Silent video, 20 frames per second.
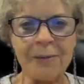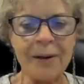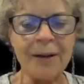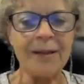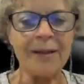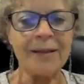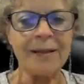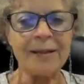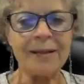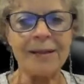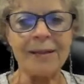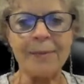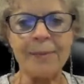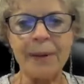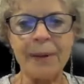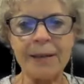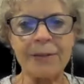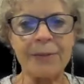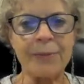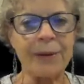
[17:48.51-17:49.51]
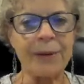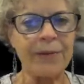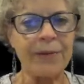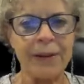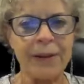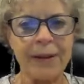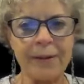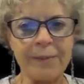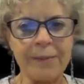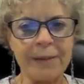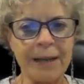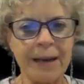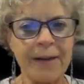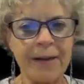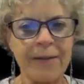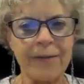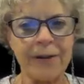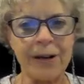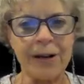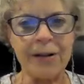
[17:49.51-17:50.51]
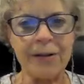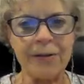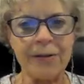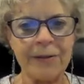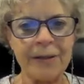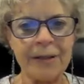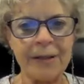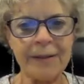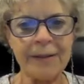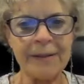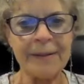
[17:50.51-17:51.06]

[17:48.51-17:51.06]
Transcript: what is the best way for them to get involved?